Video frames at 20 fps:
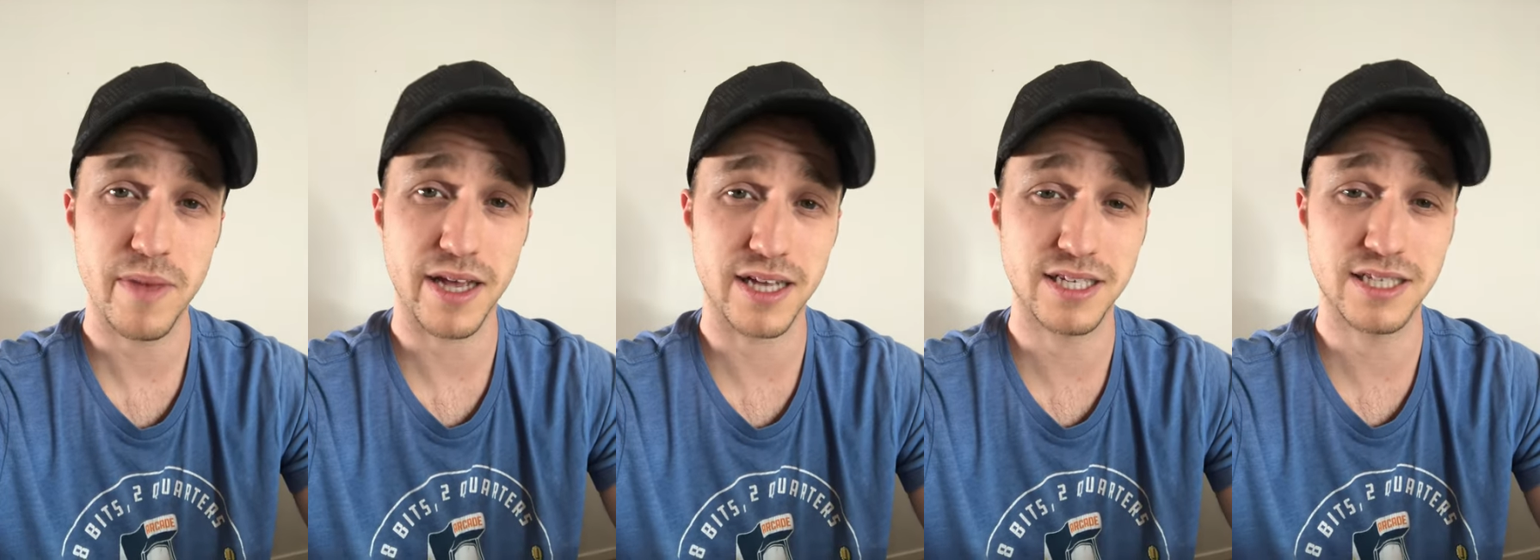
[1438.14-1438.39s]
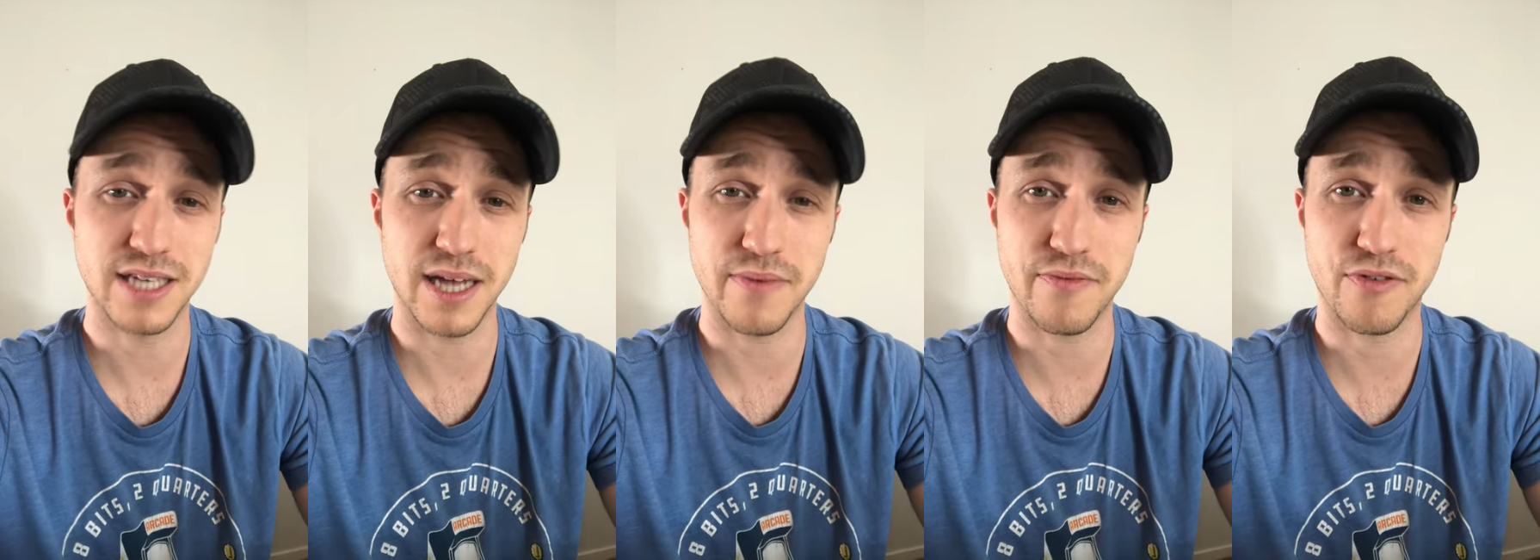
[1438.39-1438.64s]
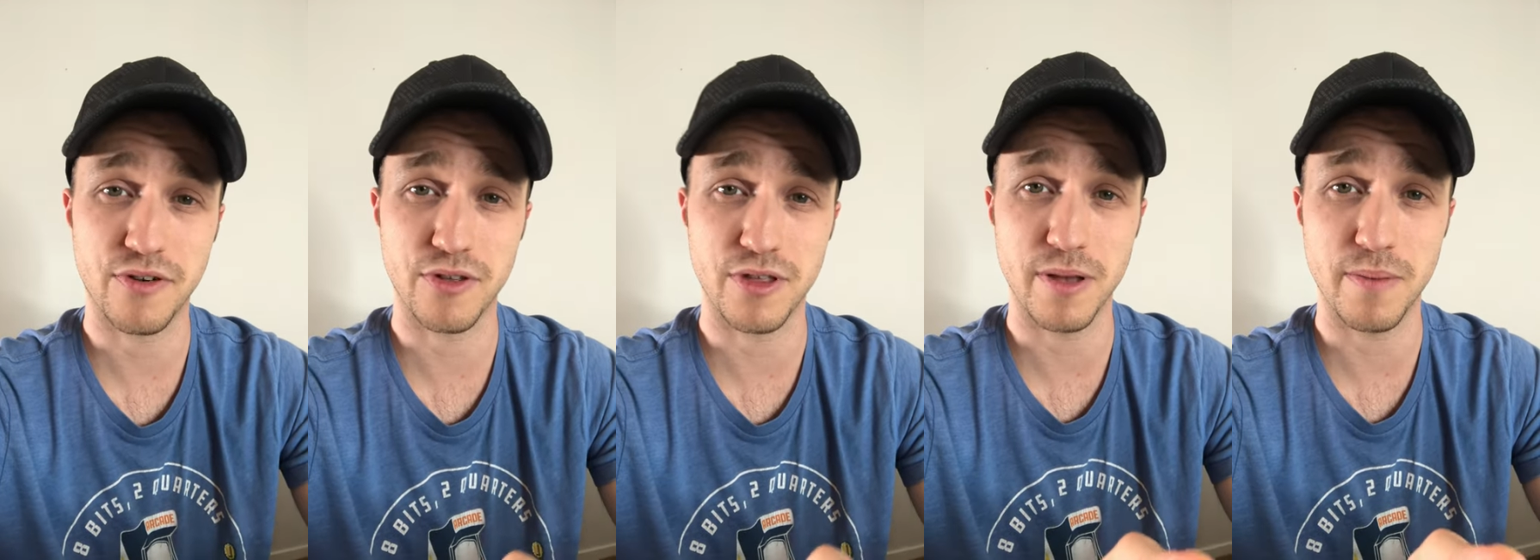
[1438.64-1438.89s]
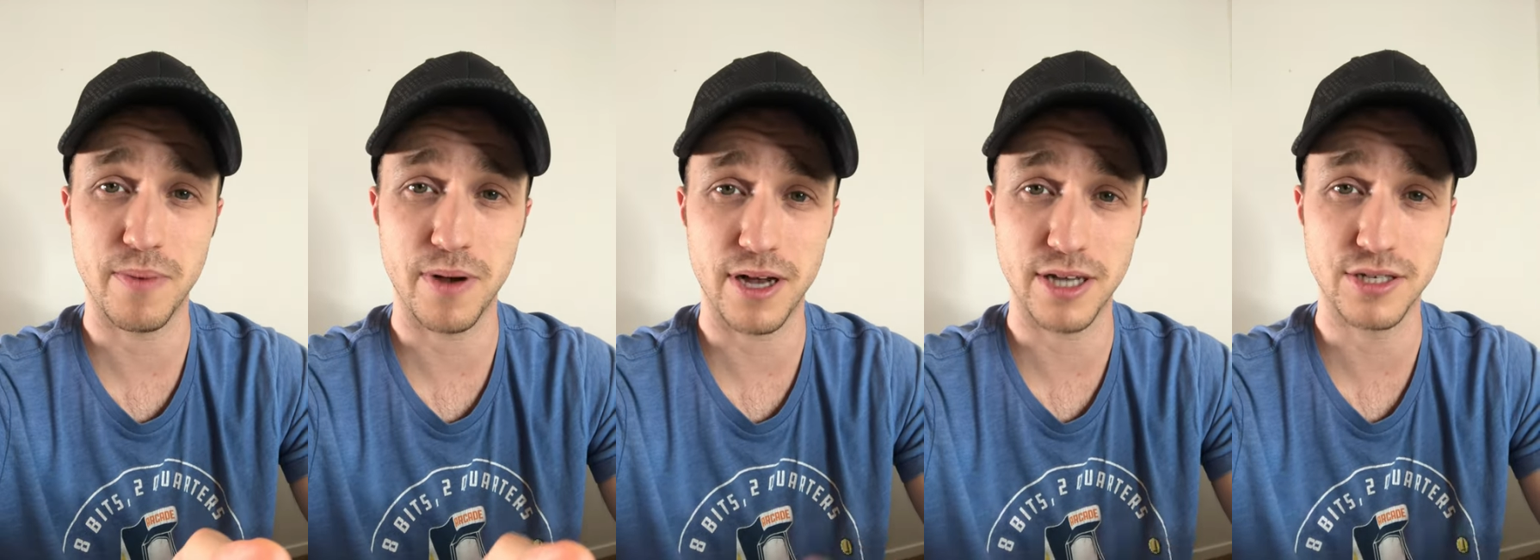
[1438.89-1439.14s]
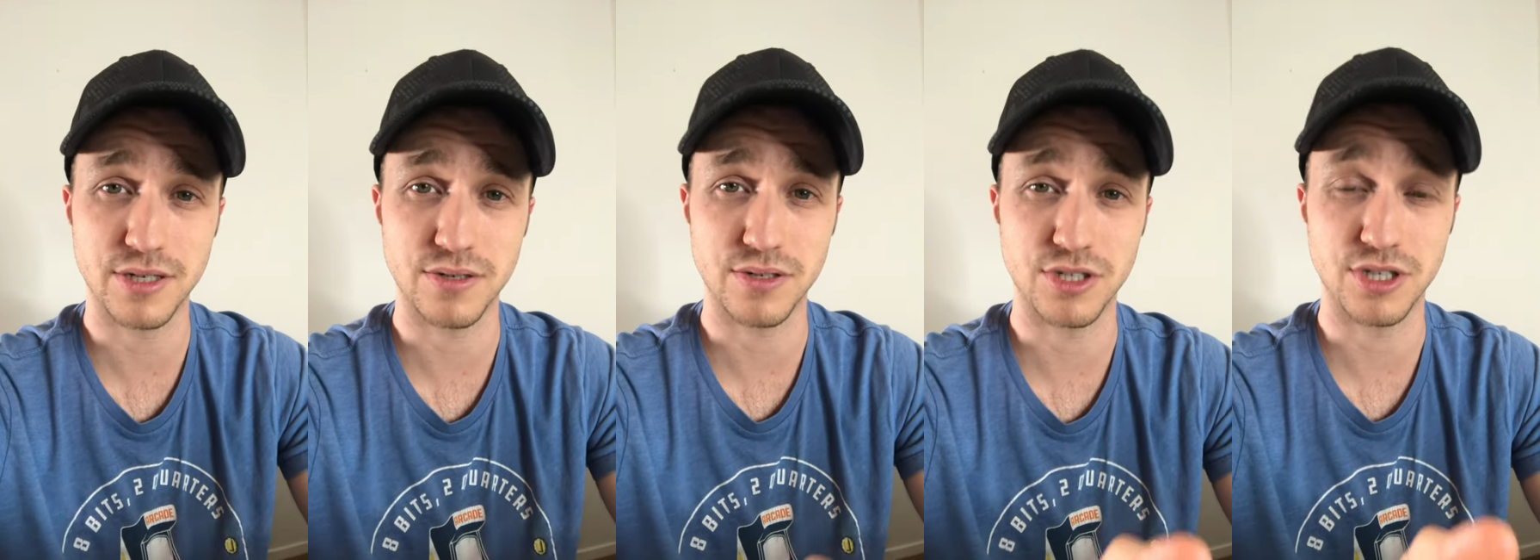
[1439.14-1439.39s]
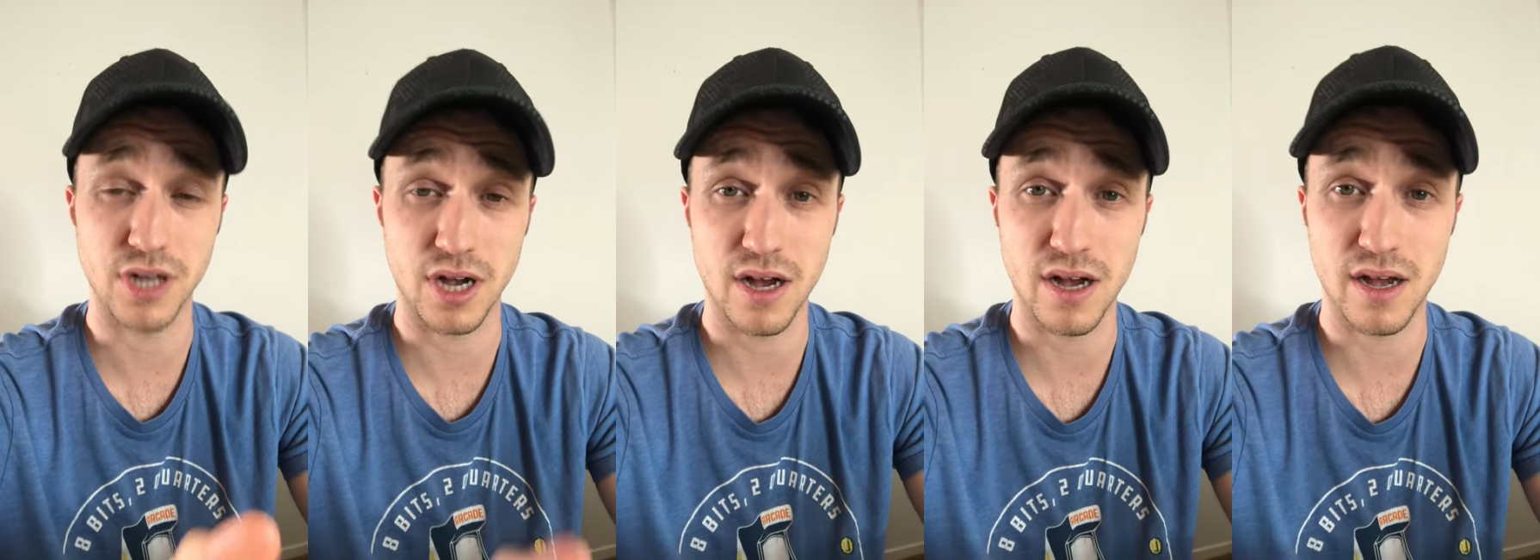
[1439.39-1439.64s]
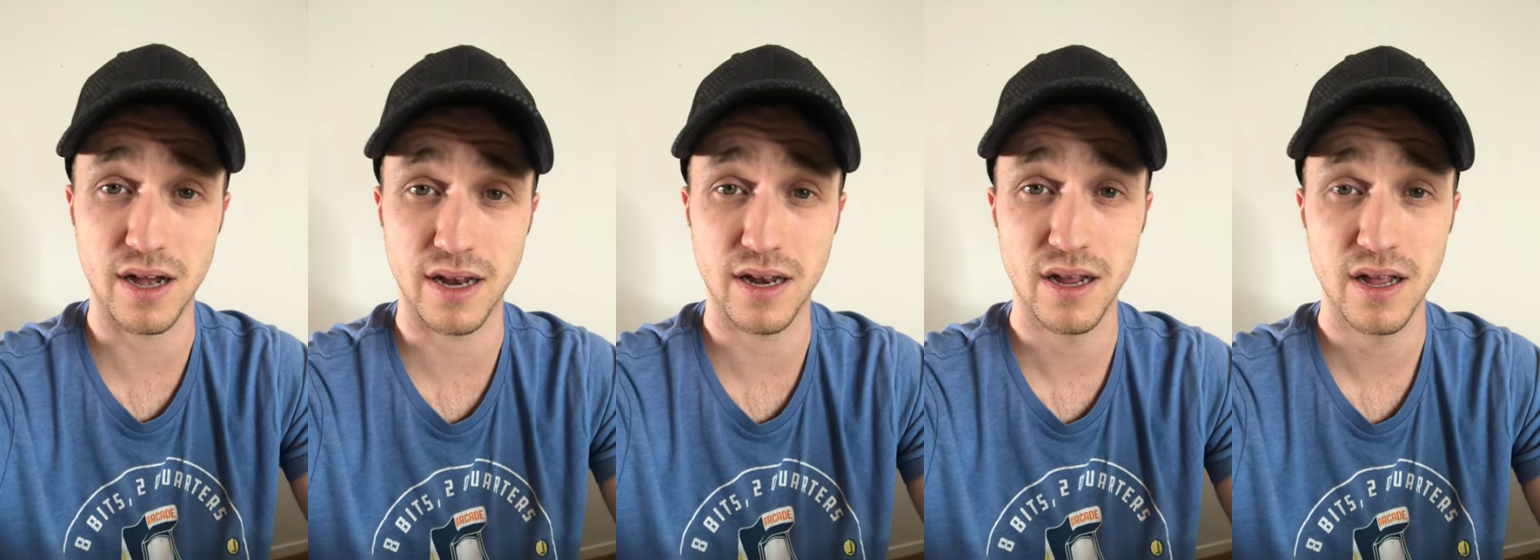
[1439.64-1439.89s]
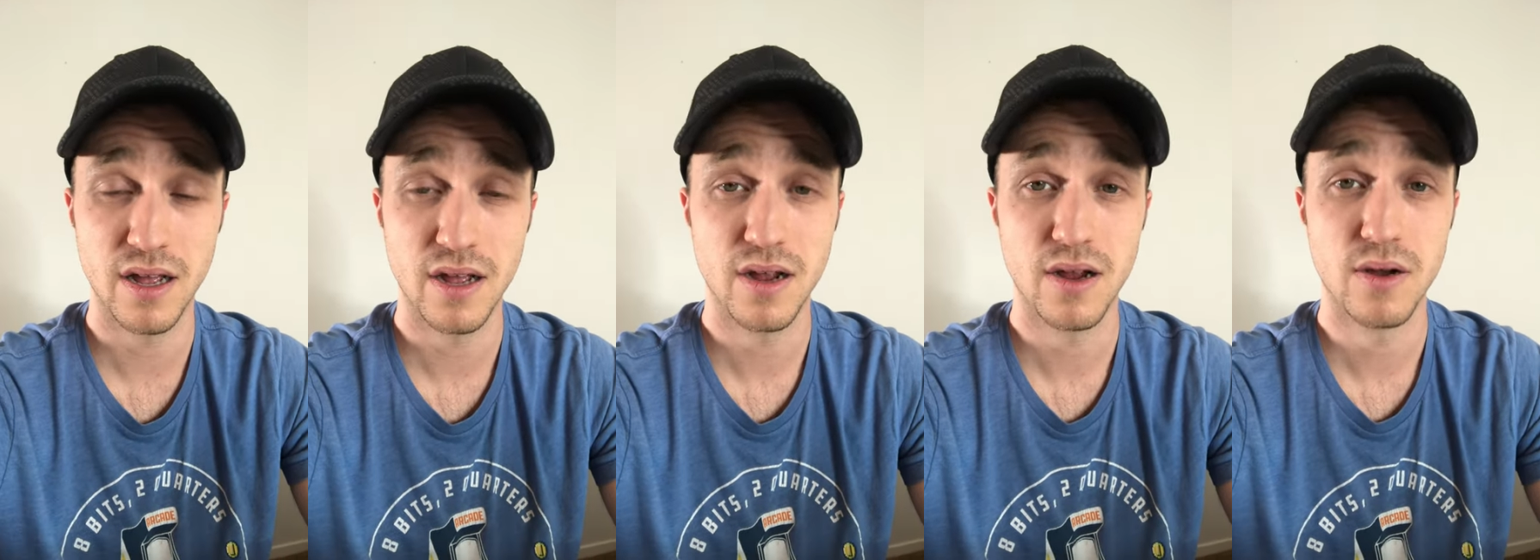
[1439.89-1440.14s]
except for the apostle John,